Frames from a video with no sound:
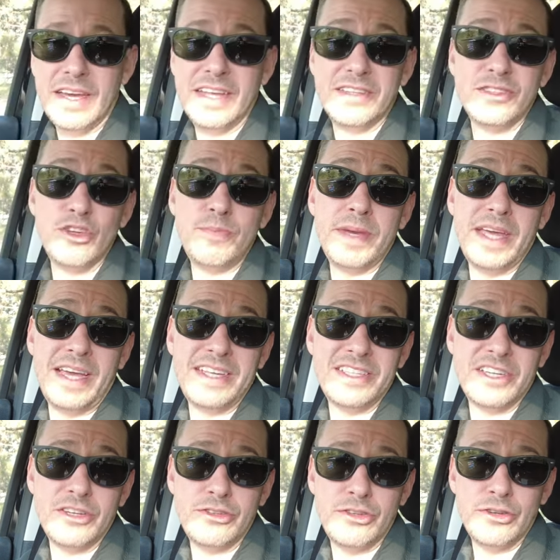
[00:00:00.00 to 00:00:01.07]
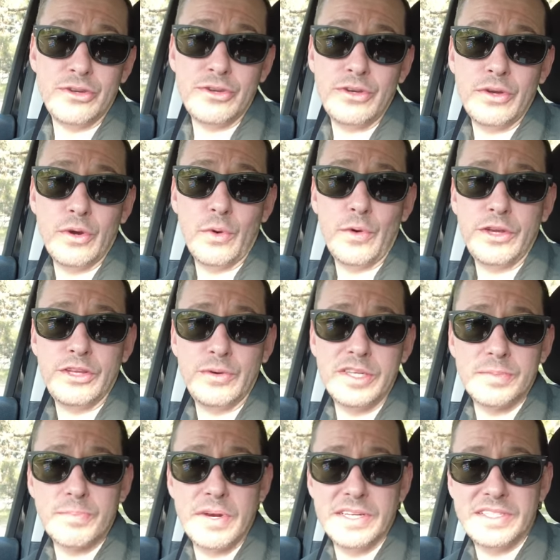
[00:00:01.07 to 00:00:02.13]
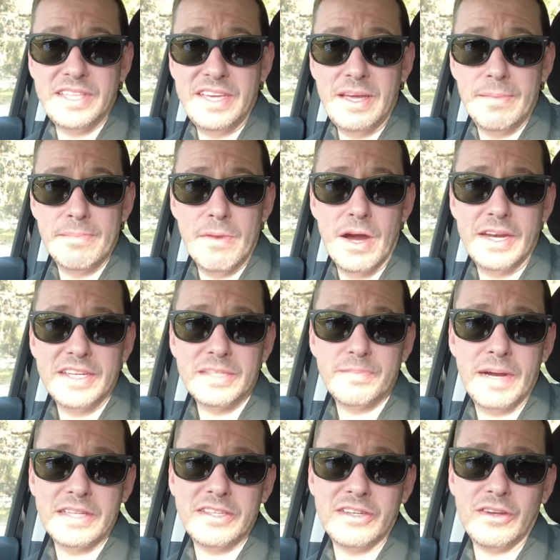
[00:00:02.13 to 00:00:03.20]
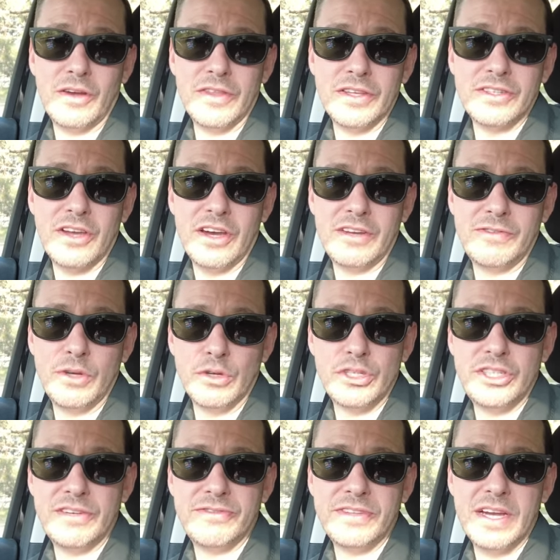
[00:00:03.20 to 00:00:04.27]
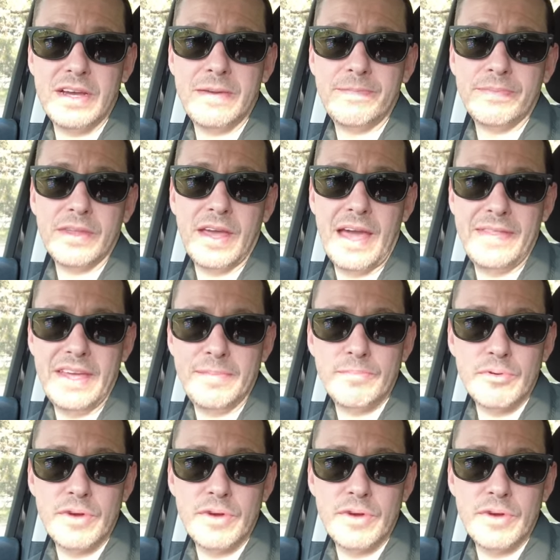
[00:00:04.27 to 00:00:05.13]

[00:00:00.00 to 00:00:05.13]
It's super easy to do. All you do is press the minus button on the side of your shifter and then